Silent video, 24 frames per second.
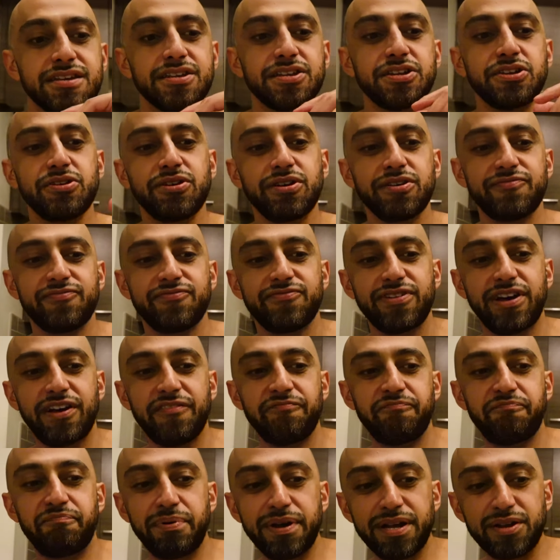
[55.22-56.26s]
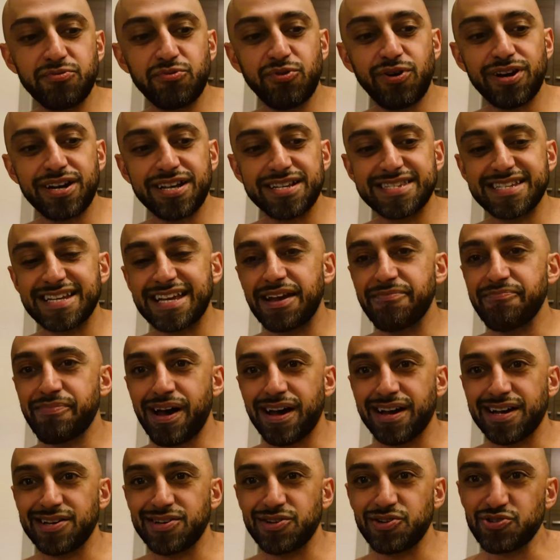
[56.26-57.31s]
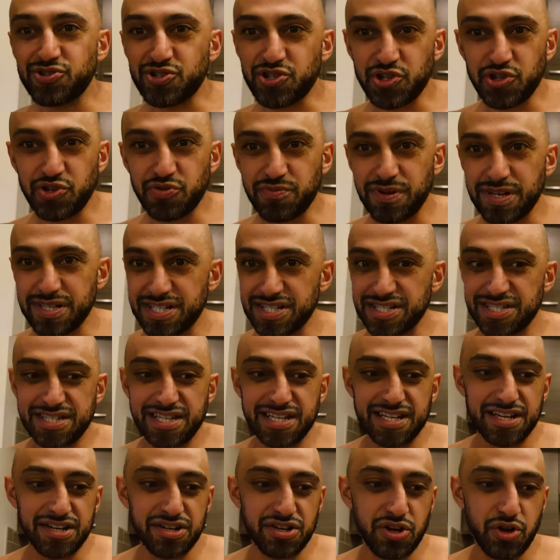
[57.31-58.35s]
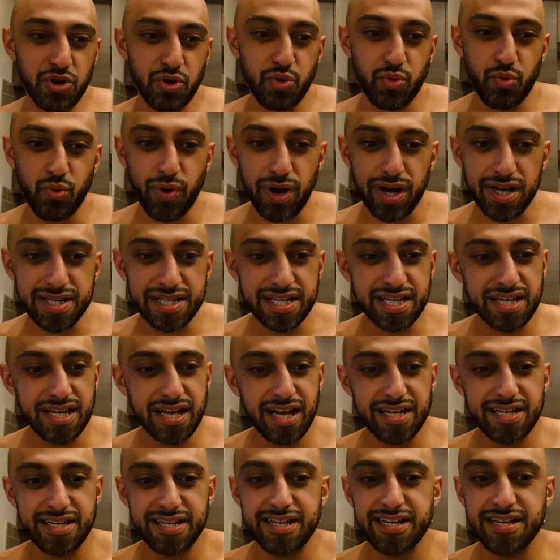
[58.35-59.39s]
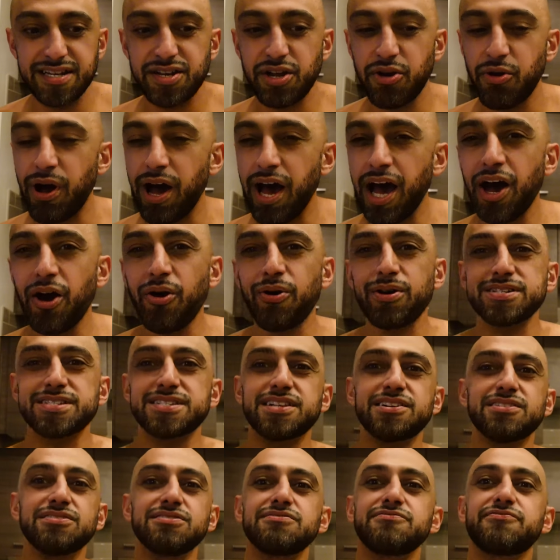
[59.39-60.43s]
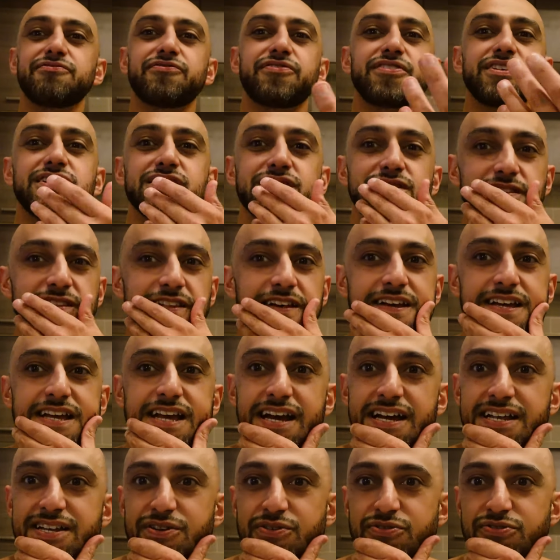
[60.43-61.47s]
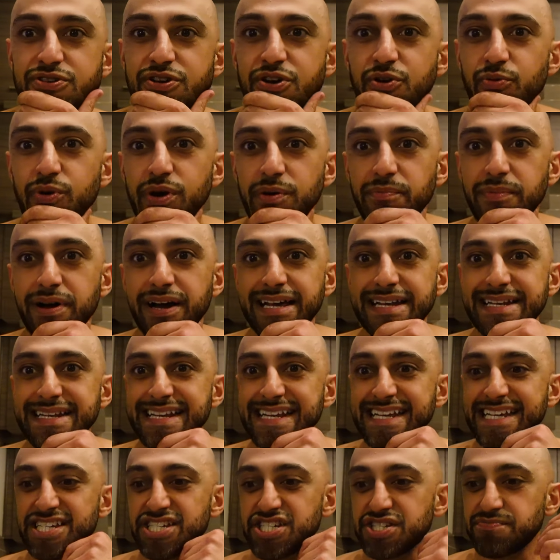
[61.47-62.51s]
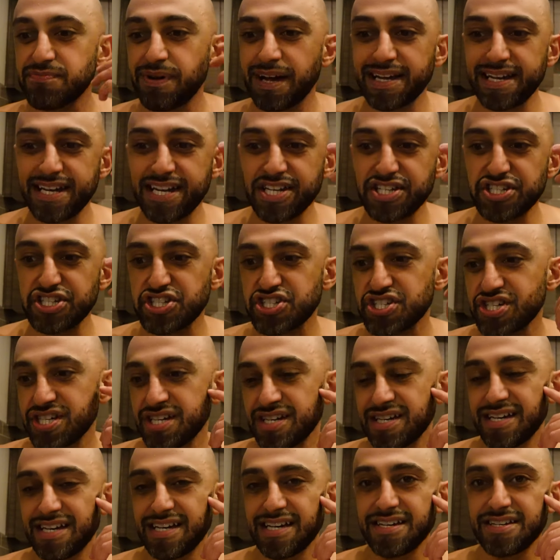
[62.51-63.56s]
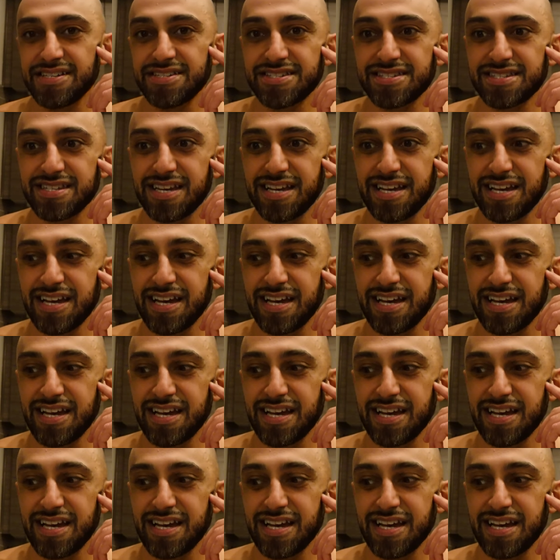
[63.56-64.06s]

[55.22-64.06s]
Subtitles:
Now, I've been wanting to get back on YouTube. I just didn't know what. I didn't know how. I still feel like I don't know what my niche is